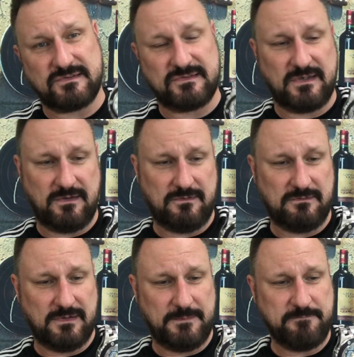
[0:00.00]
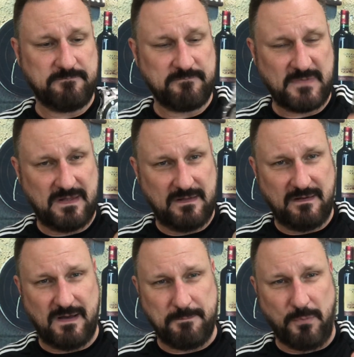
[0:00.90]
So
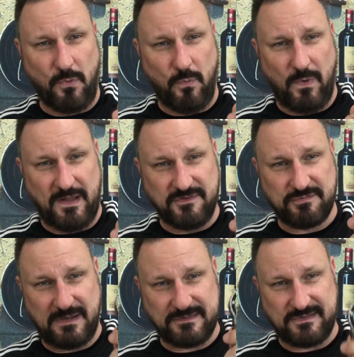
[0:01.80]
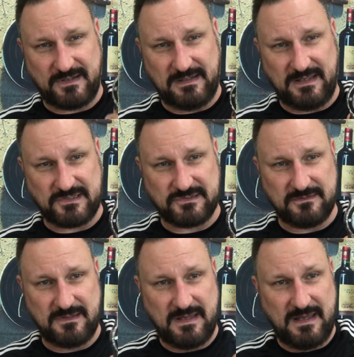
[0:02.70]
I bought one to add to the collection.